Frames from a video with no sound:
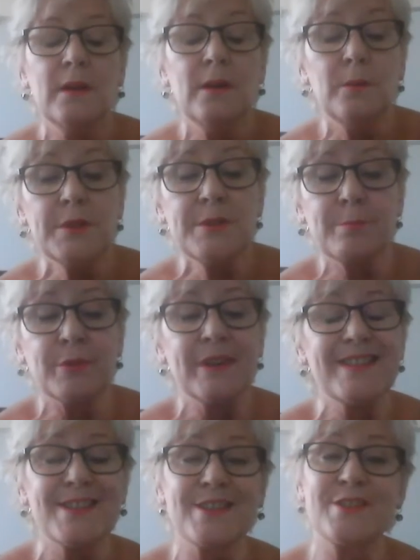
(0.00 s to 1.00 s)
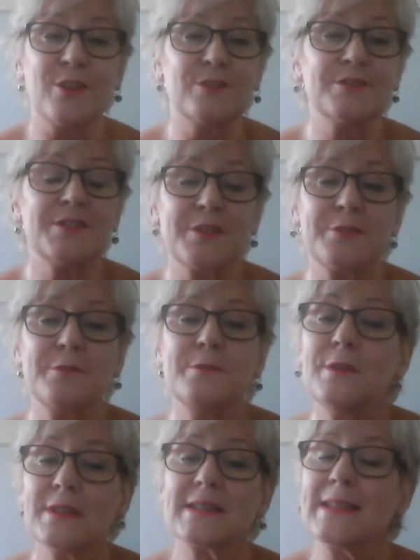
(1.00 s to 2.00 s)
Which brings us on to
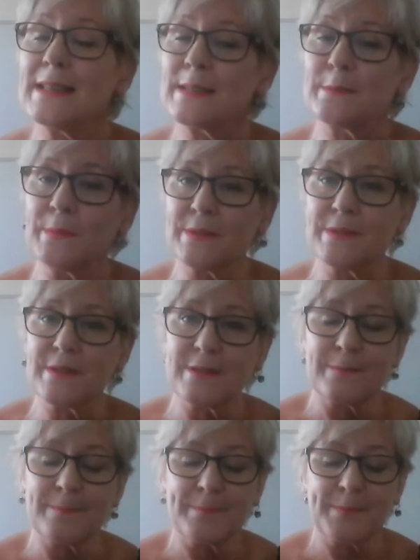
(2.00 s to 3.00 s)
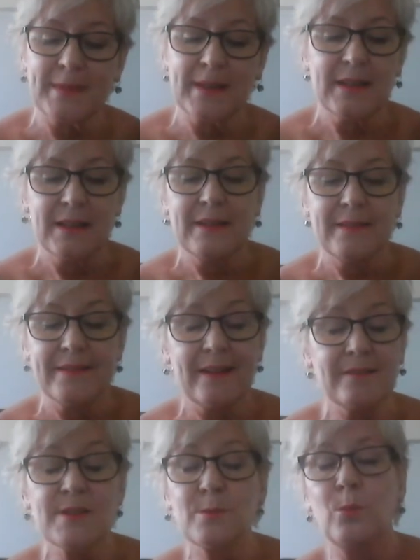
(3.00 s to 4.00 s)
assessments. There
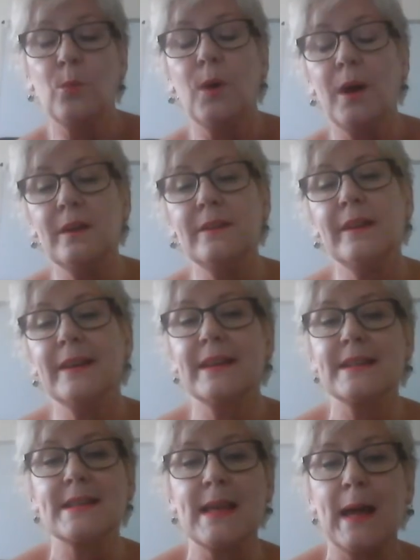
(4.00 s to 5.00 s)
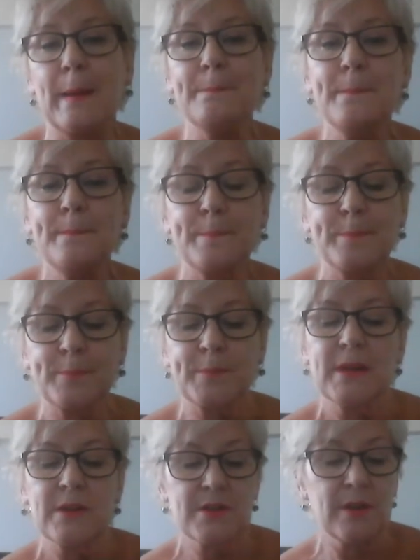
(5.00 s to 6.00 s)
is one exam,
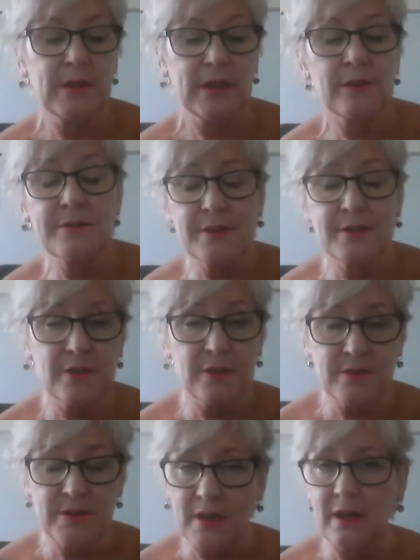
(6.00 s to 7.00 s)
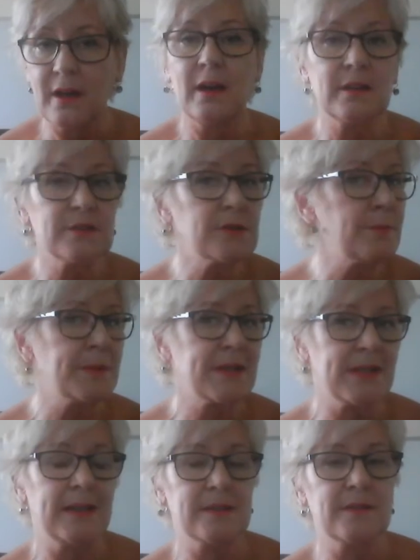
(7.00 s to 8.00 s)
so it constitutes
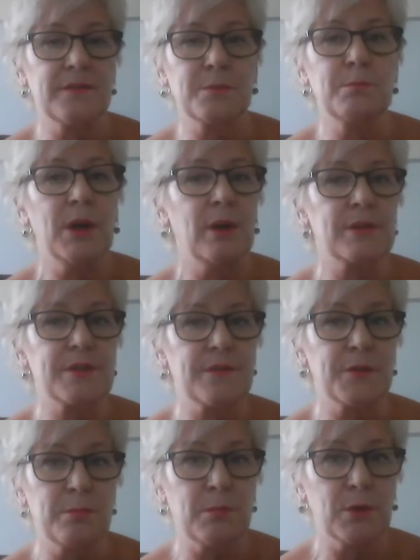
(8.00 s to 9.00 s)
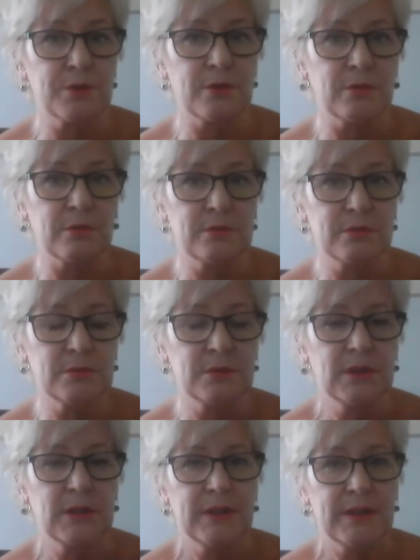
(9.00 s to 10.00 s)
100% of the marks for the module.
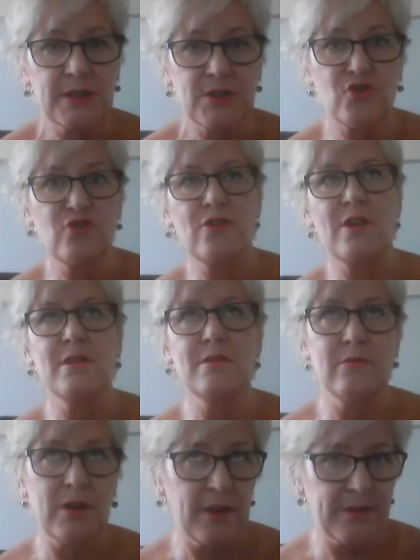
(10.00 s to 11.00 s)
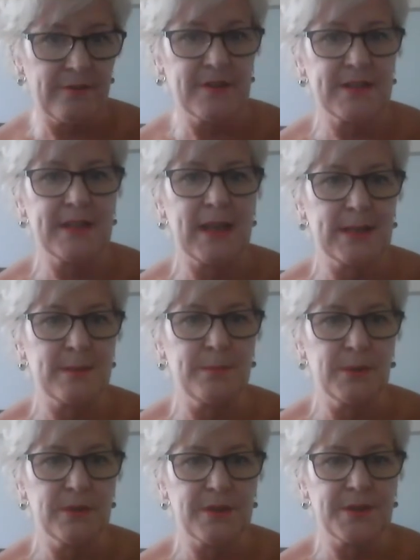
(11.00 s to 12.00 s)
There's no other
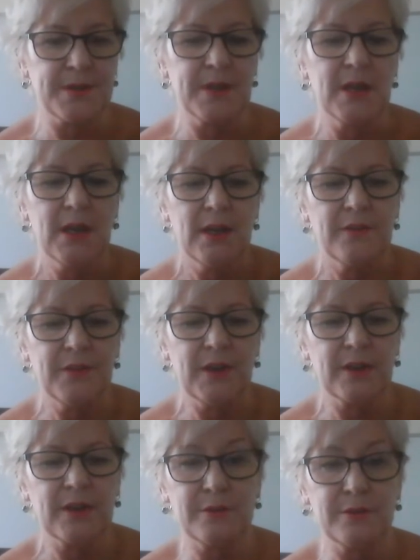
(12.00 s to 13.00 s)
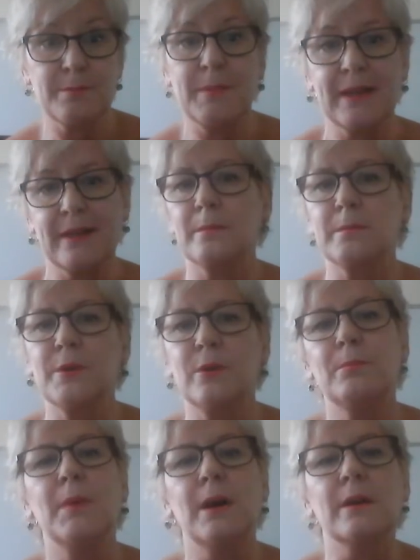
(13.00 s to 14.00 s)
assessments that go to make up your
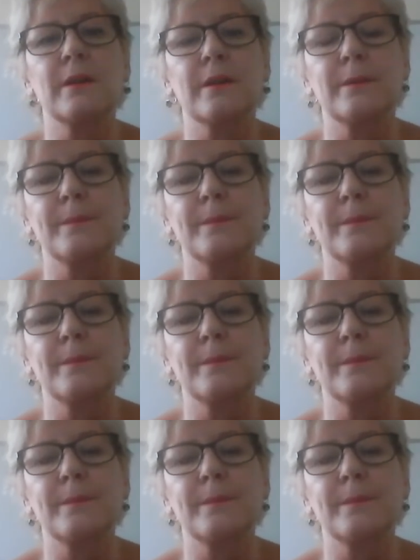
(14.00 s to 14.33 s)
mark.